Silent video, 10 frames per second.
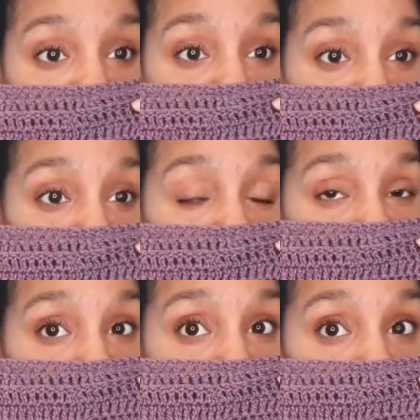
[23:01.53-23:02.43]
meant to be a
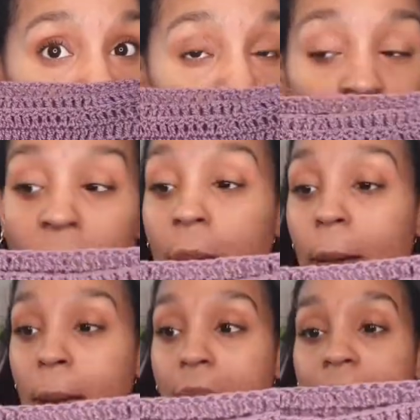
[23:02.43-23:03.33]
sleeve,
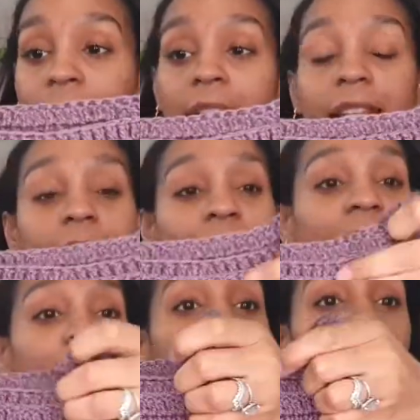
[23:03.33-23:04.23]
and then it's
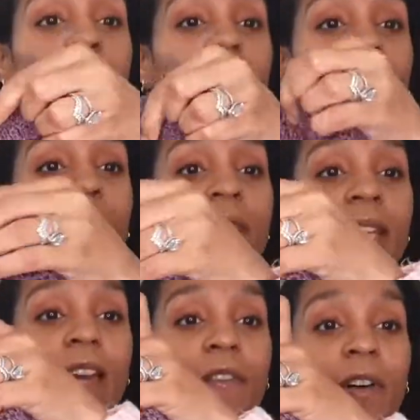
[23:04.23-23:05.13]
meant to sort of come
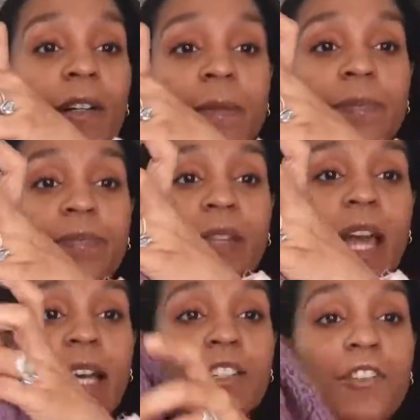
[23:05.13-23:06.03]
together
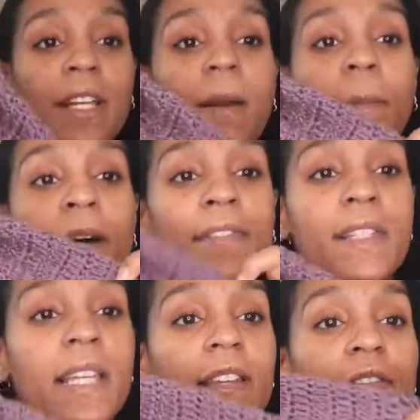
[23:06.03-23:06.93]
and create a puff
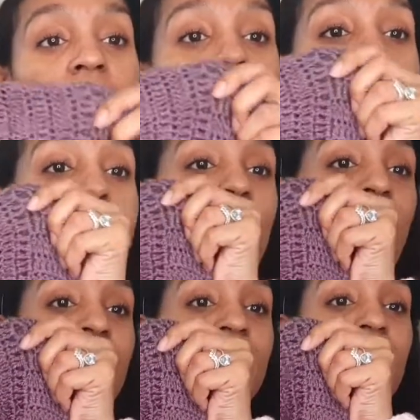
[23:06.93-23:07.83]
sleeve. But
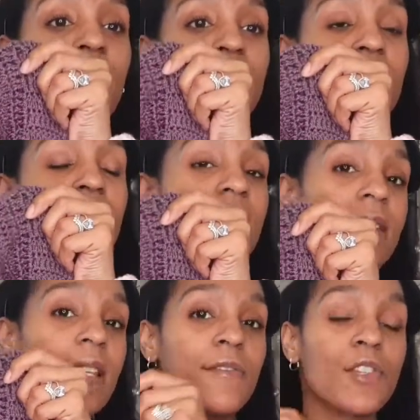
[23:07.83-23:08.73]
I think I've done this
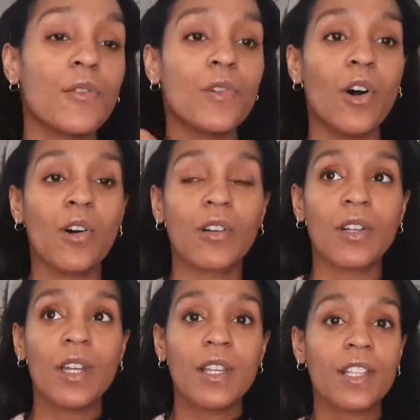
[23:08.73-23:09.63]
sleeve too long.
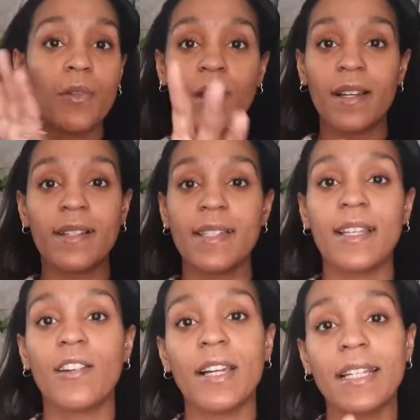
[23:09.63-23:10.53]
So like I
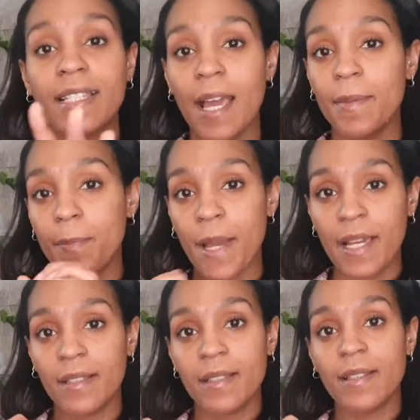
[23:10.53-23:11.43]
said, I adapt
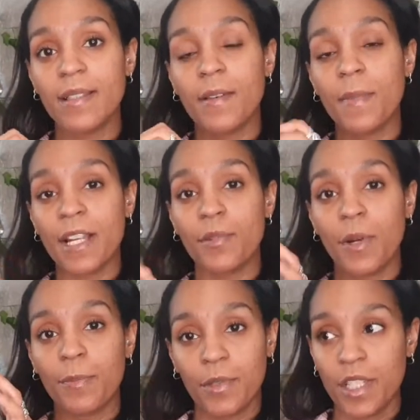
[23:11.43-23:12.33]
patterns to match
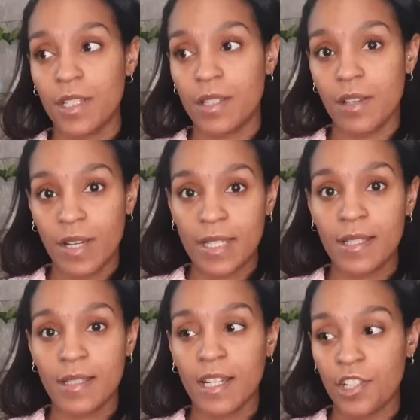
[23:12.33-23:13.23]
my body
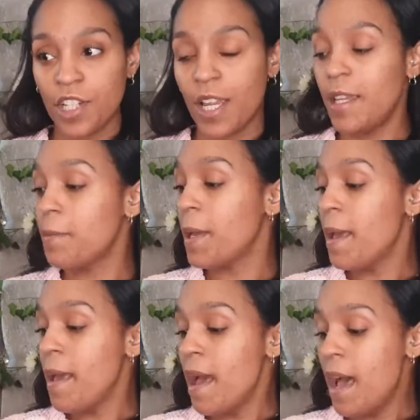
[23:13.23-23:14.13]
size and shape.
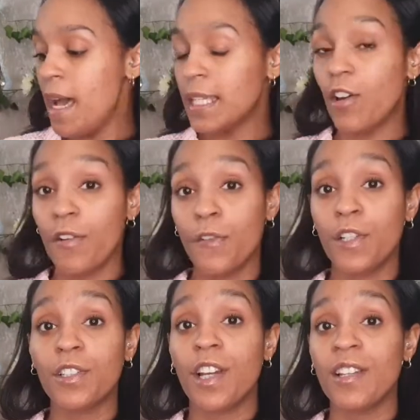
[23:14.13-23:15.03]
And I
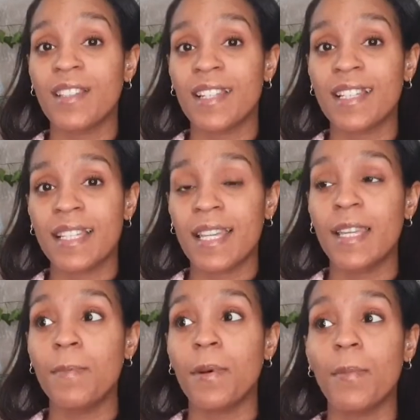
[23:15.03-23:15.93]
followed hers to the
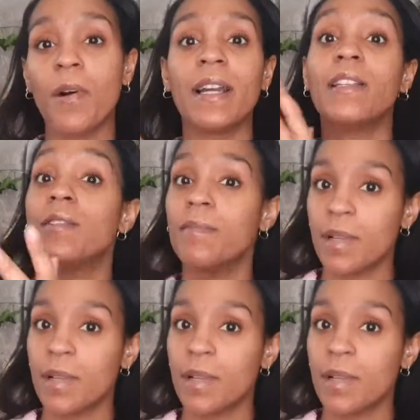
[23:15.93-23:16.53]
T, but my